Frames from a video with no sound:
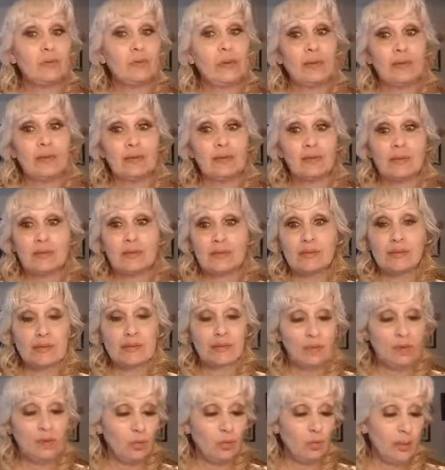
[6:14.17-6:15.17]
get
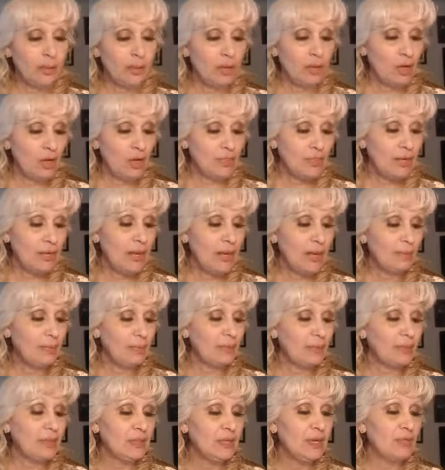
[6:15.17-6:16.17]
this. Oh my gosh, I can't
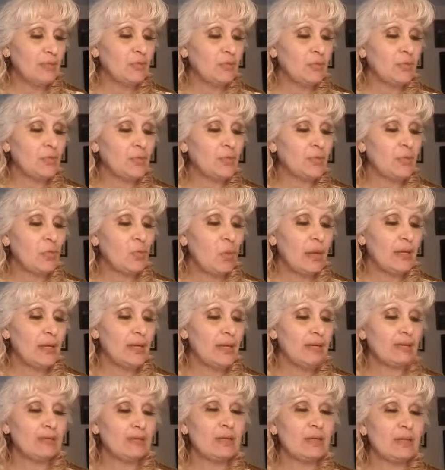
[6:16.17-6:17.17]
believe we're
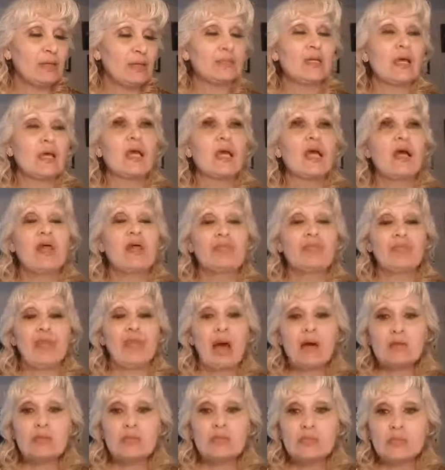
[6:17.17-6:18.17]
throwing in these
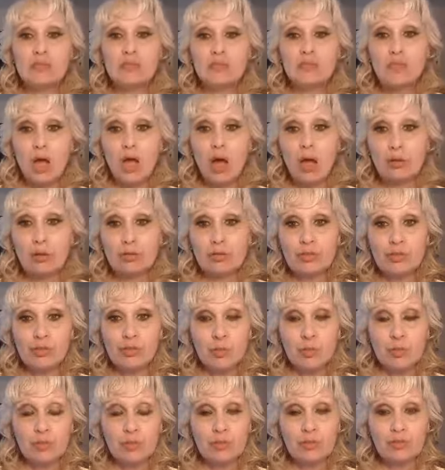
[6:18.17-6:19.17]
thousands of
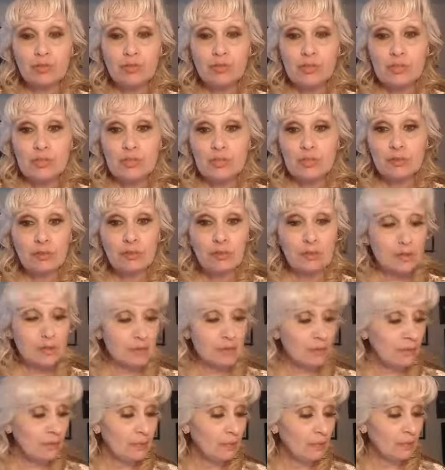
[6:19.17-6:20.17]
dollars worth of
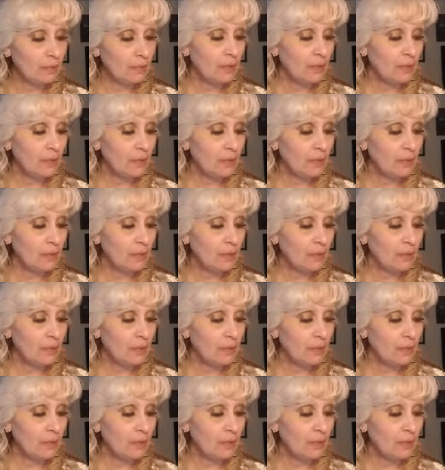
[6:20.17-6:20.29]
skills.